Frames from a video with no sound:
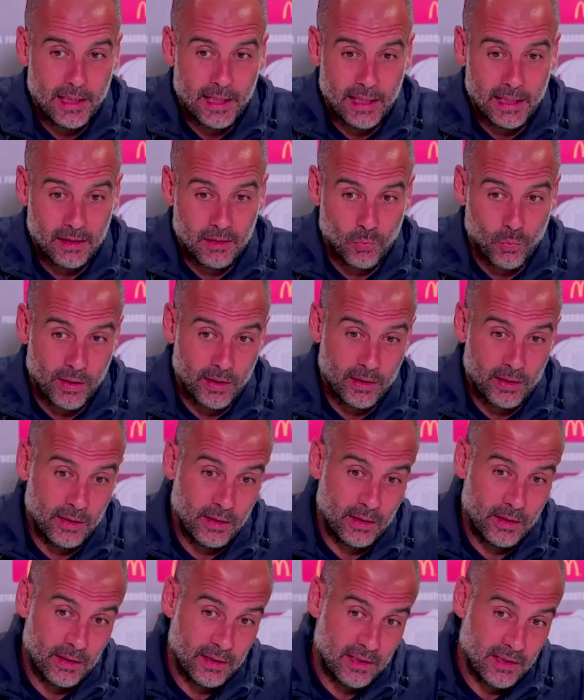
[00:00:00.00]
And
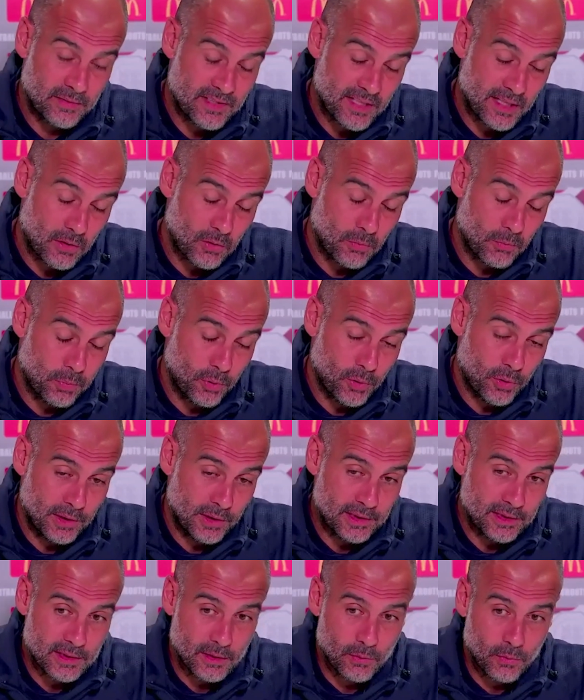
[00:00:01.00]
when the second
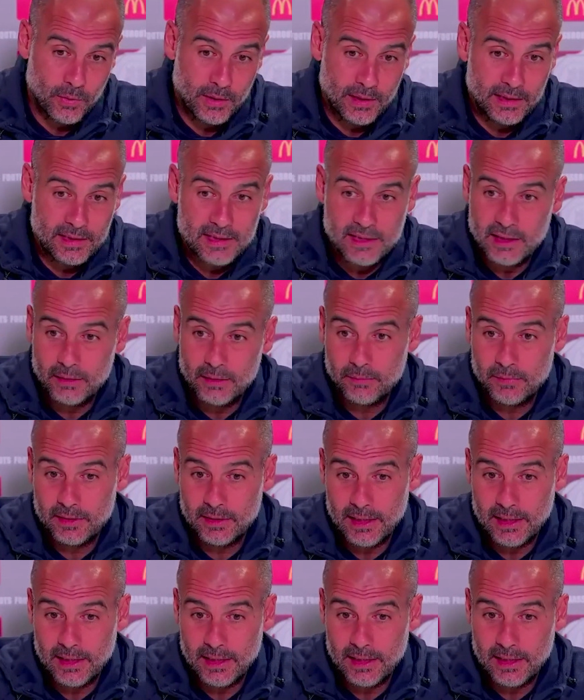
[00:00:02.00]
point is that when a team